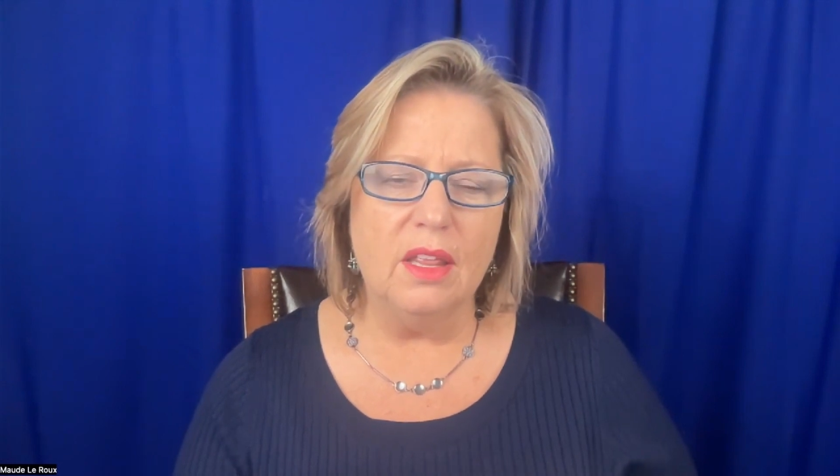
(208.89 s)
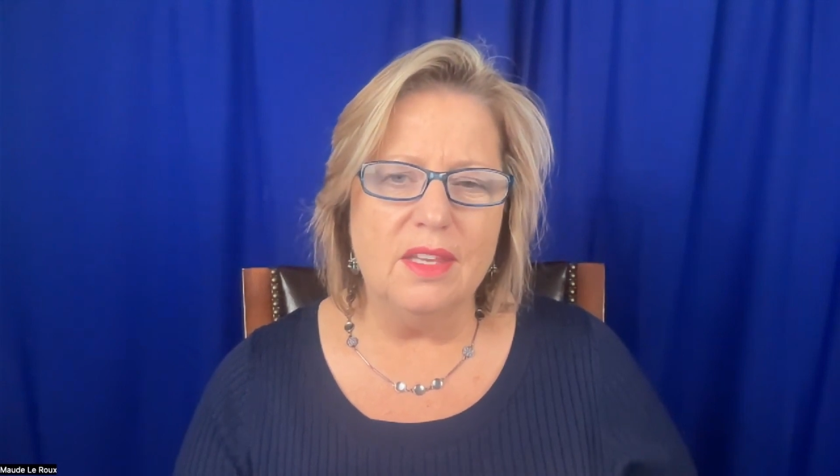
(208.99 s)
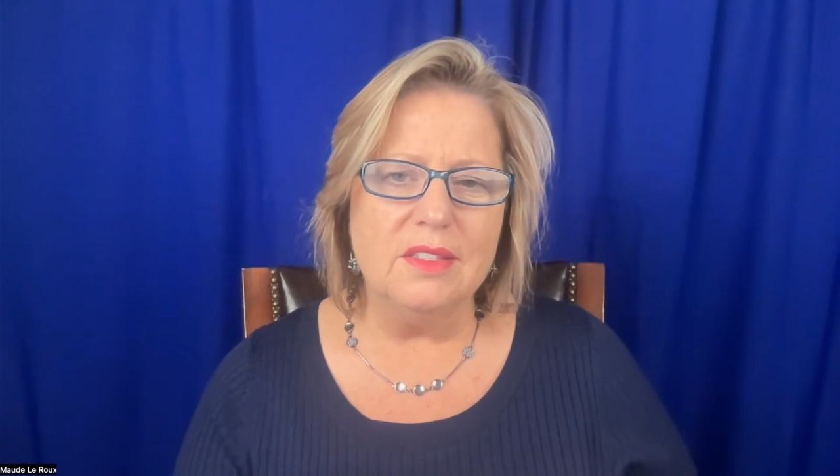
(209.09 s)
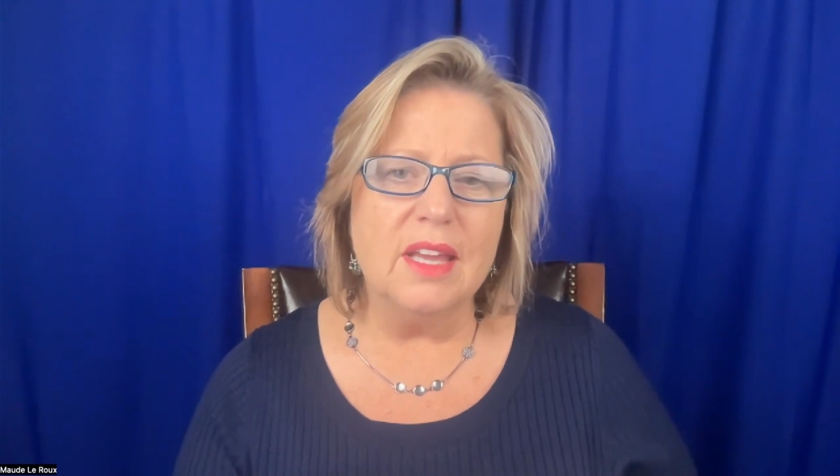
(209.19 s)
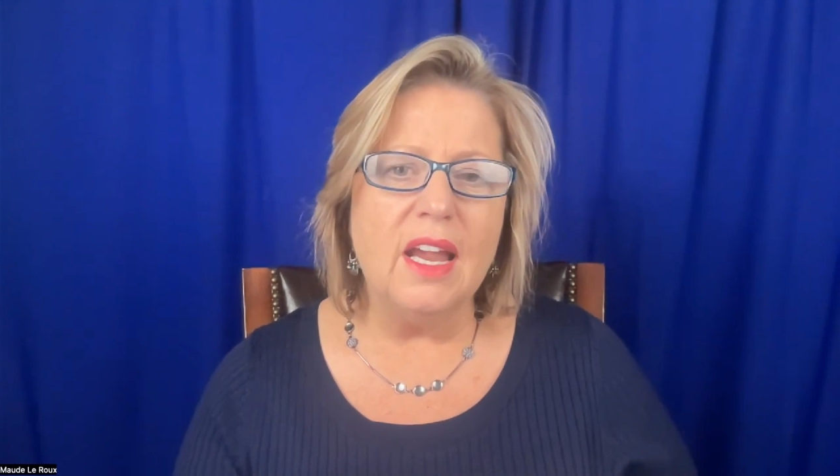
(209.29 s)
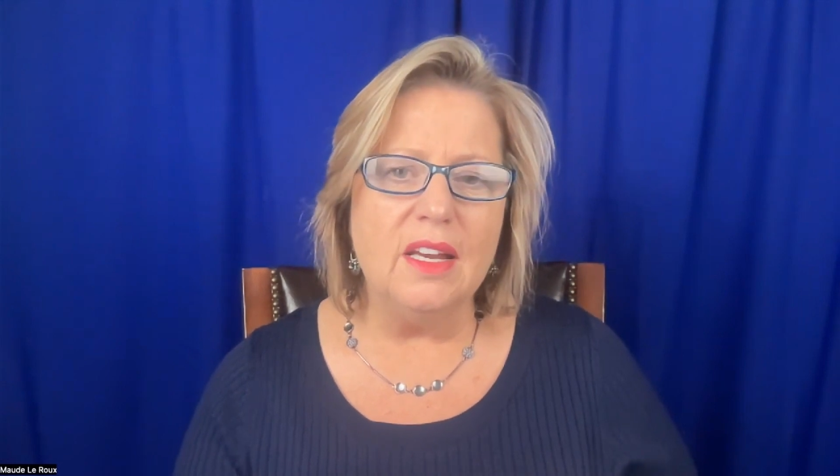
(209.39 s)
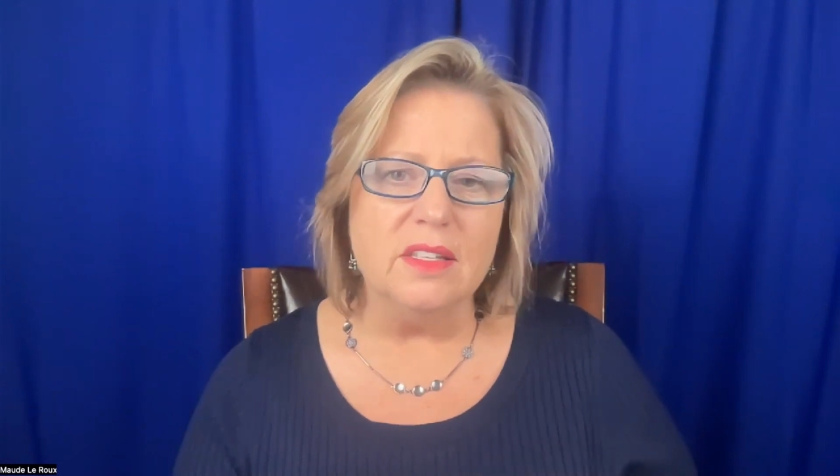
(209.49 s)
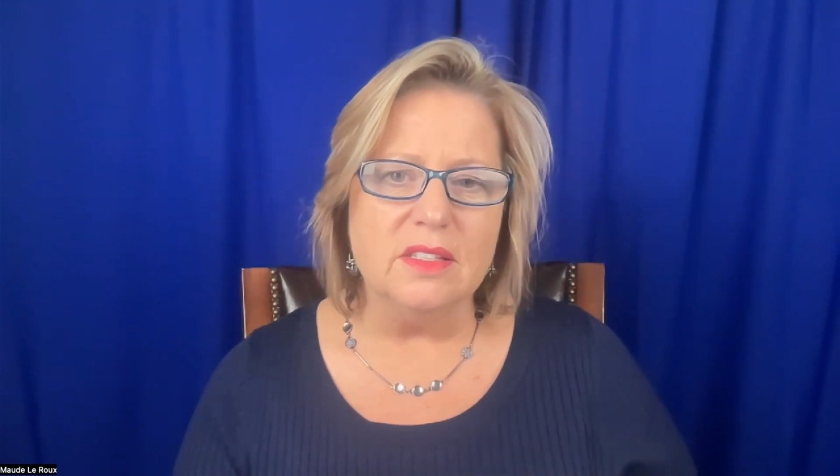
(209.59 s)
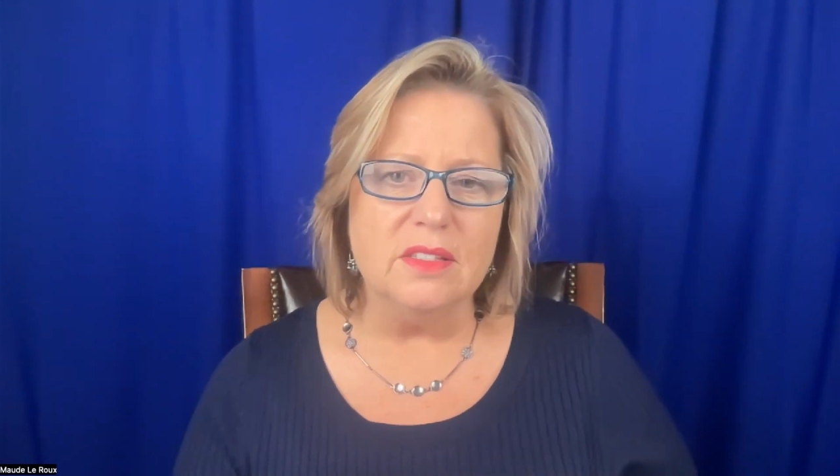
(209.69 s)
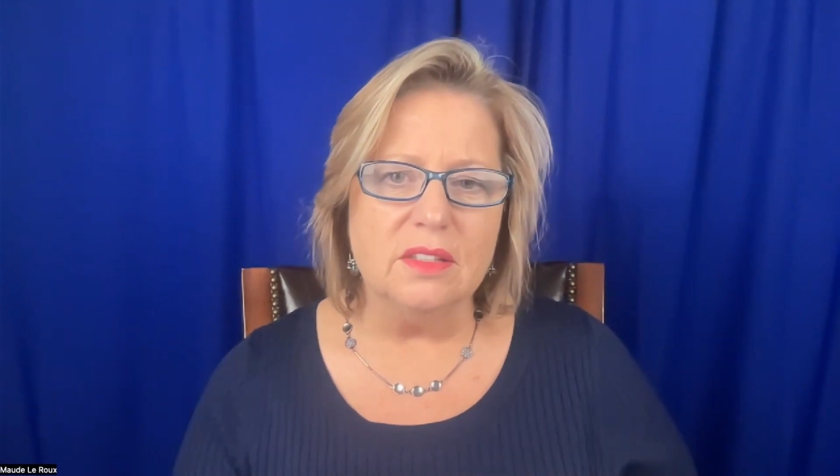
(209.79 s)
the
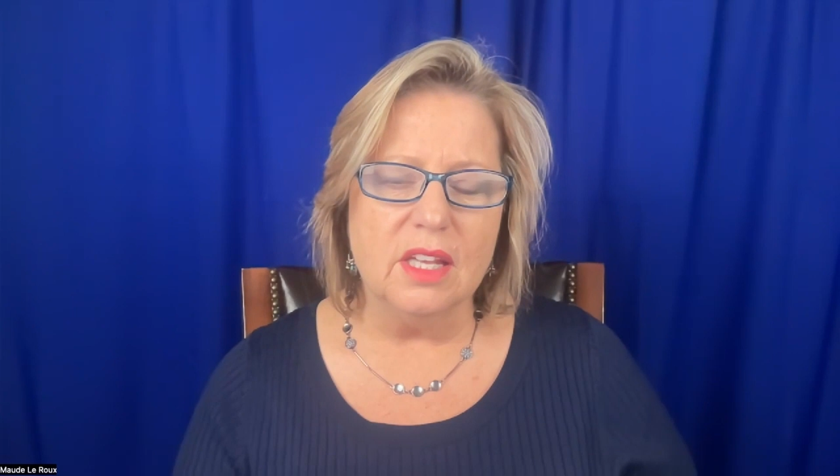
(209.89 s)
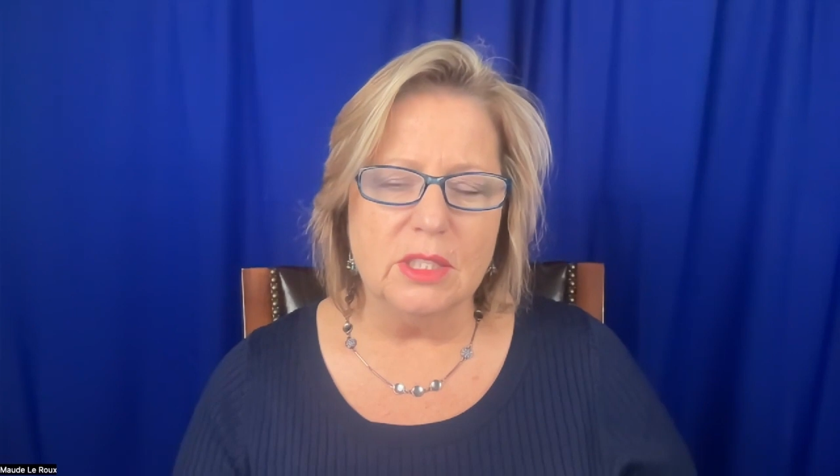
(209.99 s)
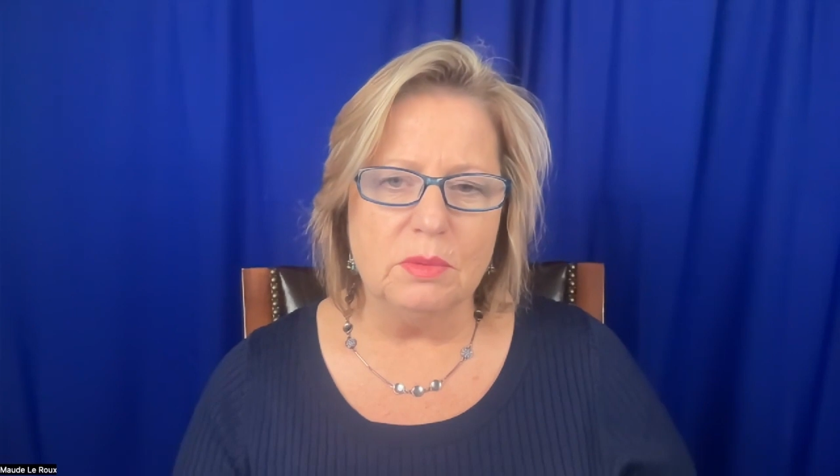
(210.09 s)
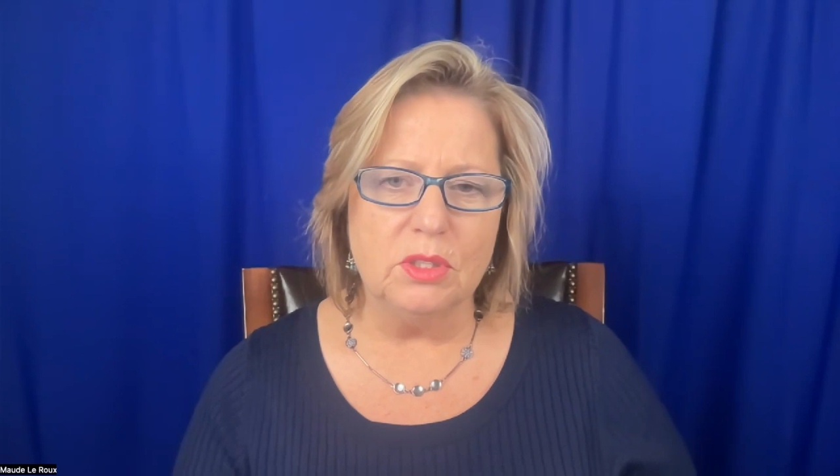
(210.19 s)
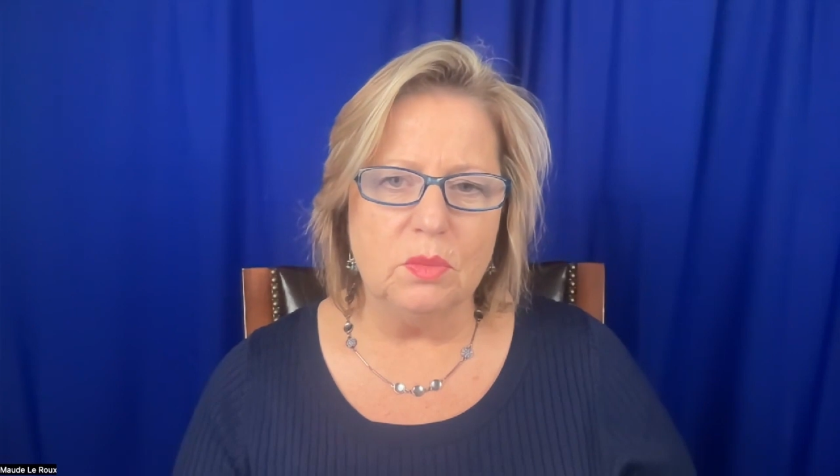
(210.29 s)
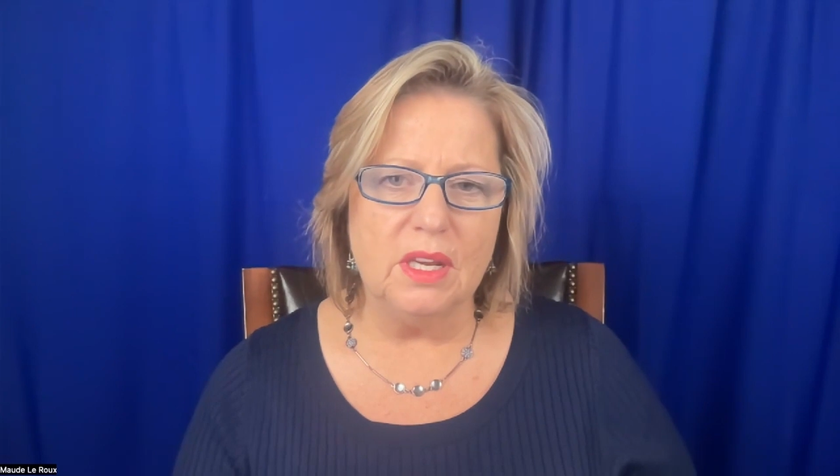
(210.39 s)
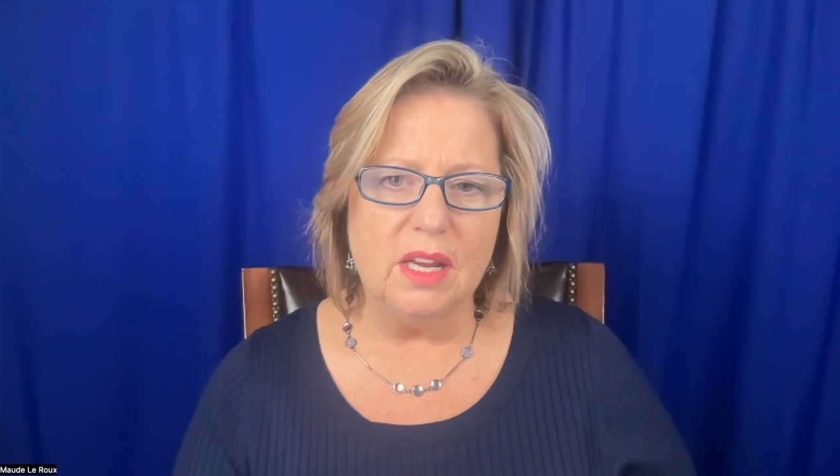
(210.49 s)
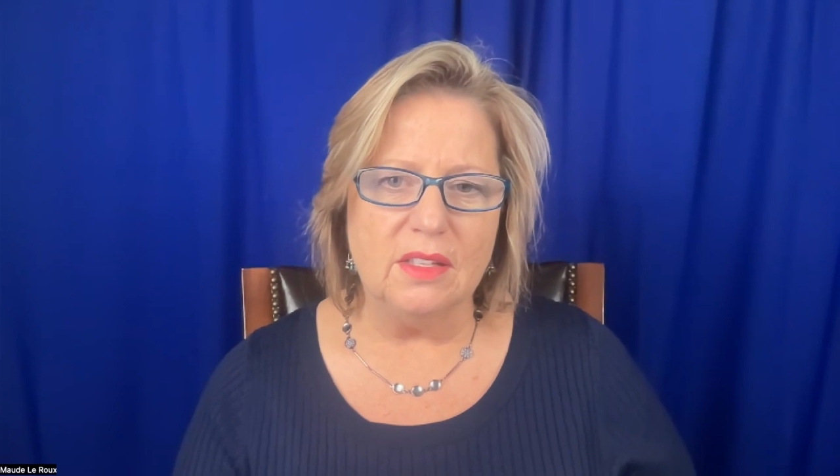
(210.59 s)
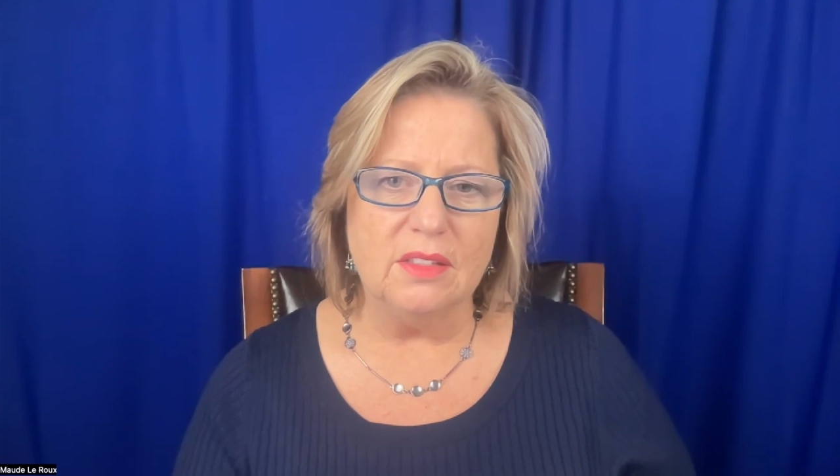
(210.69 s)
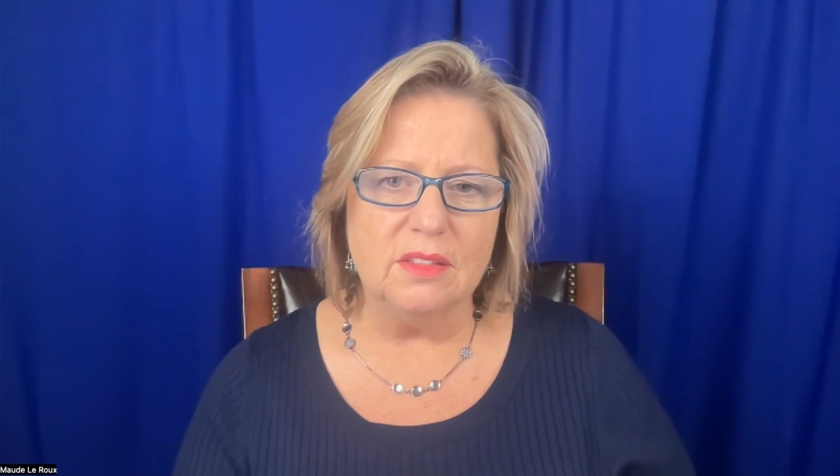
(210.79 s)
silence that's between
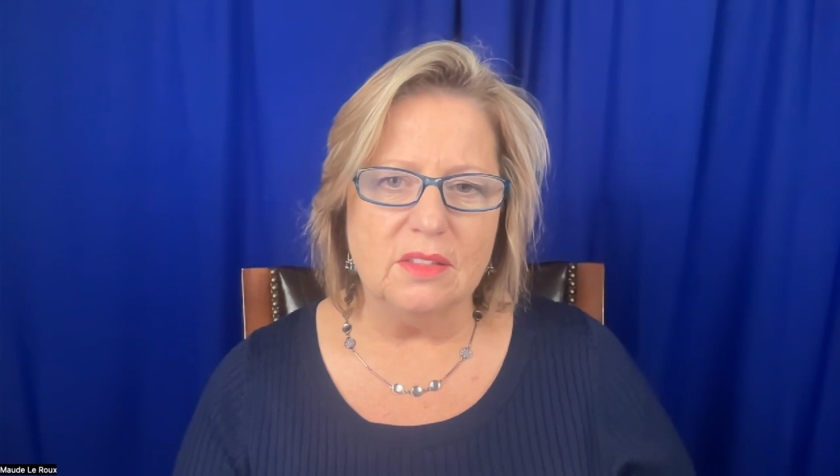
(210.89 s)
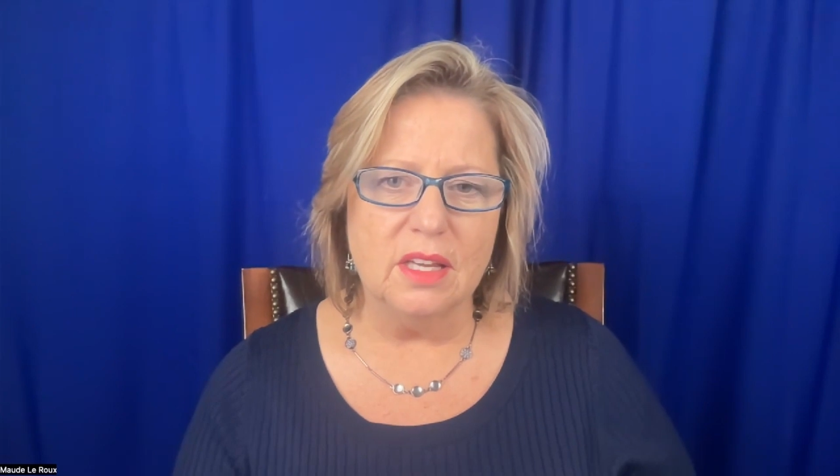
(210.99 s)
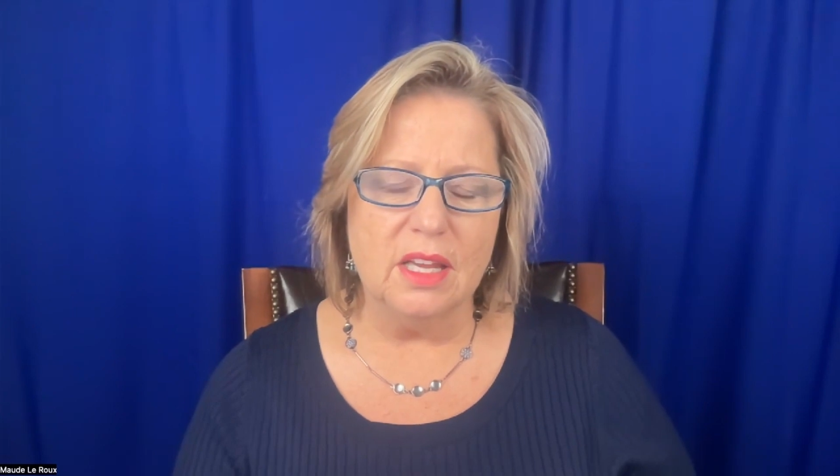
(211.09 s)
us